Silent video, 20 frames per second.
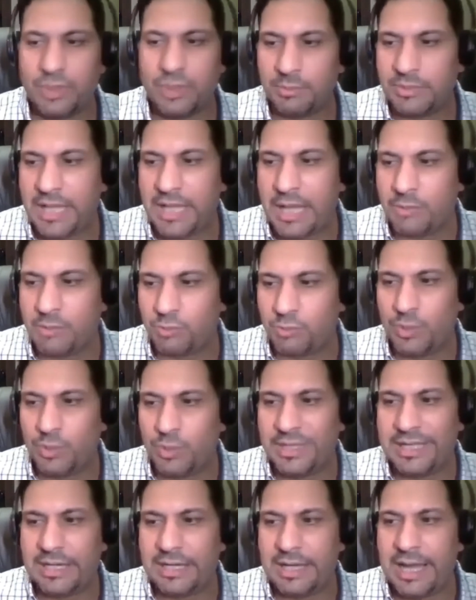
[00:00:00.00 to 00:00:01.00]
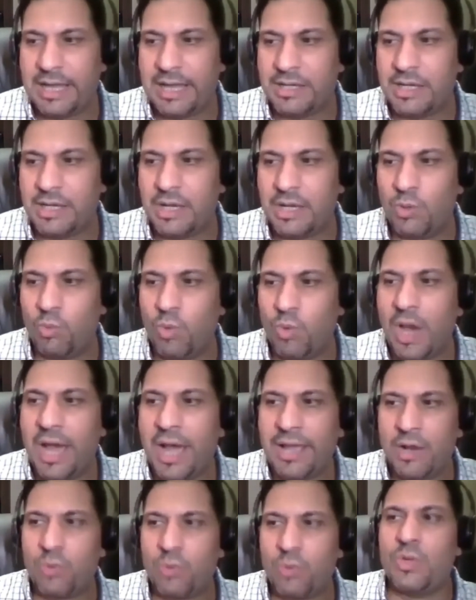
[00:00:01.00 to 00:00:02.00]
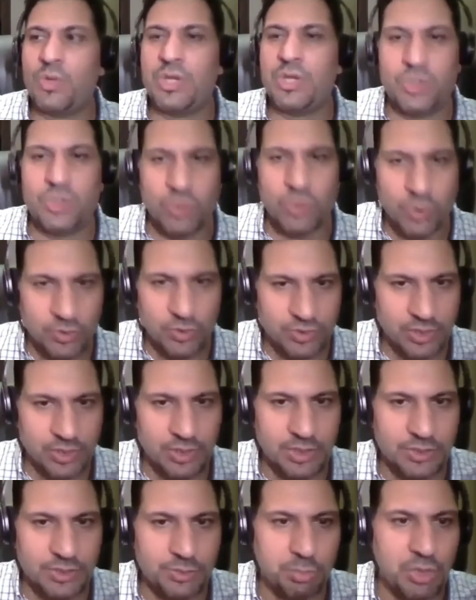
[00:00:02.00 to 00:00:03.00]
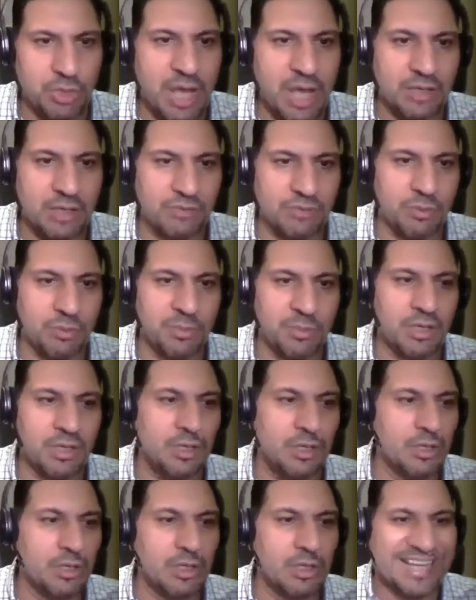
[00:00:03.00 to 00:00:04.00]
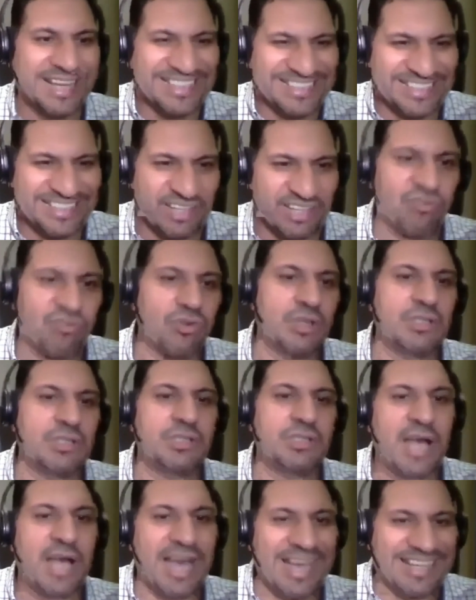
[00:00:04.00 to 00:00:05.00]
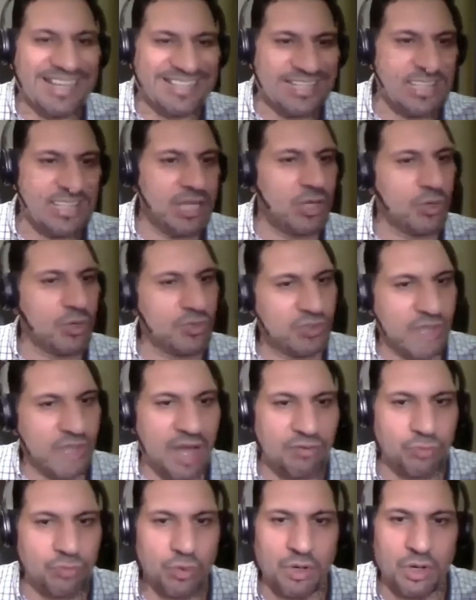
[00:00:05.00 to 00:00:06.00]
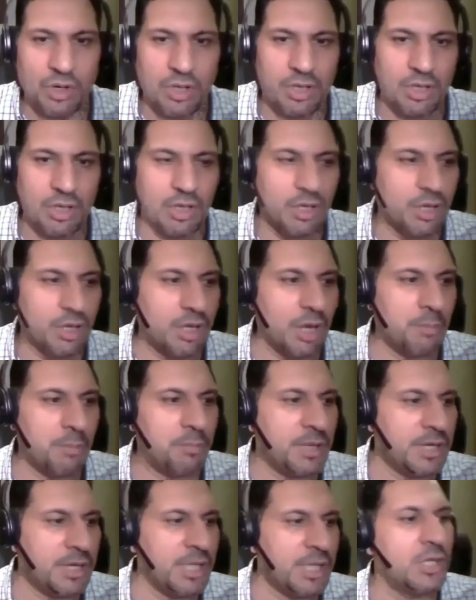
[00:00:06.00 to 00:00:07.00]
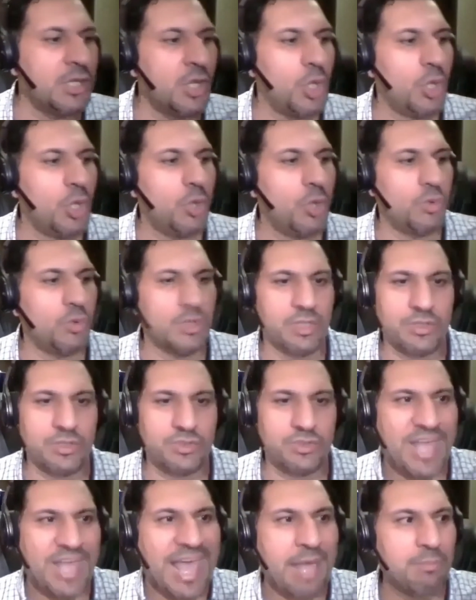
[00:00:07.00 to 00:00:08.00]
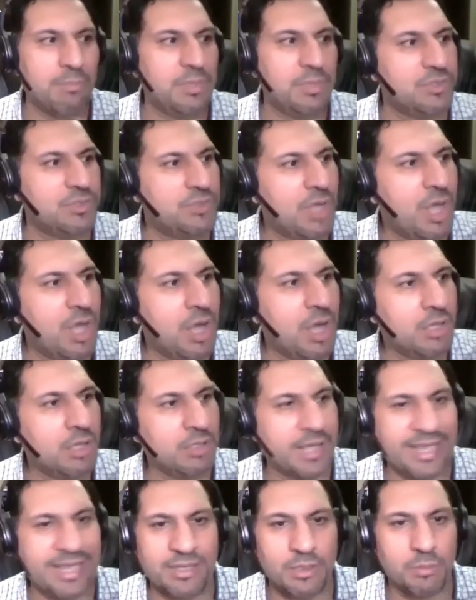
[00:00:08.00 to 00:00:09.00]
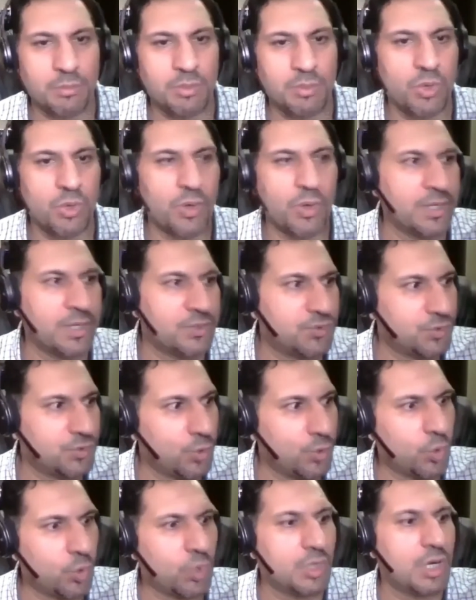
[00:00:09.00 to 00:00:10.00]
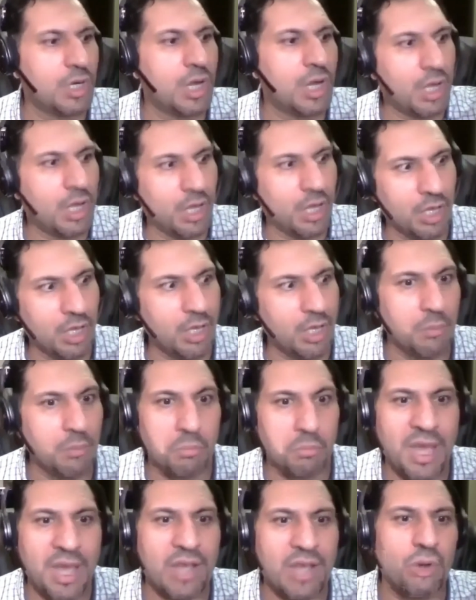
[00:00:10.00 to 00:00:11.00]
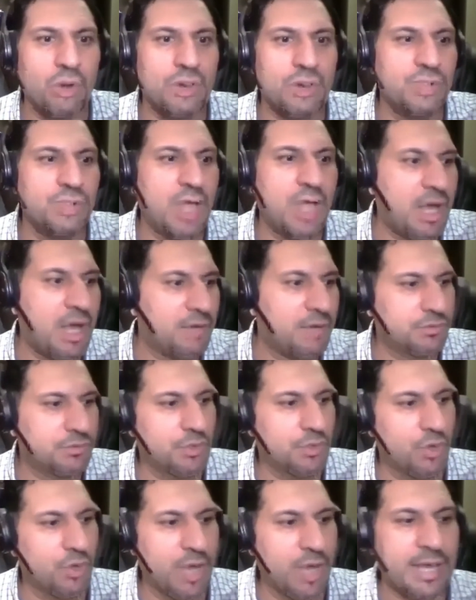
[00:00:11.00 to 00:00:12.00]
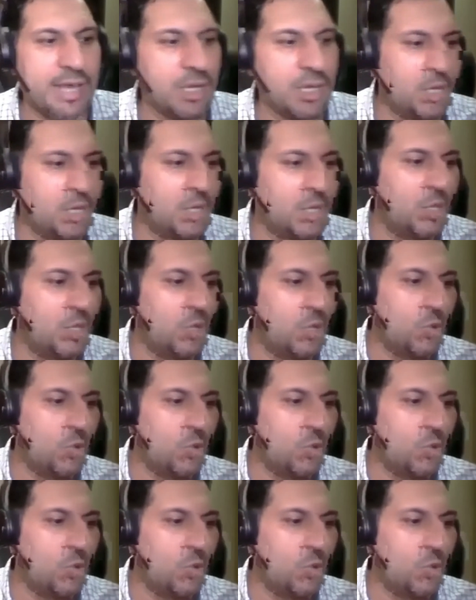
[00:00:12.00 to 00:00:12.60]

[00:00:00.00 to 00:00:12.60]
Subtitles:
Sometimes we get an idea, why are we using this product from a different IT or software company, whether it's Amazon, AWS, or Microsoft, or any.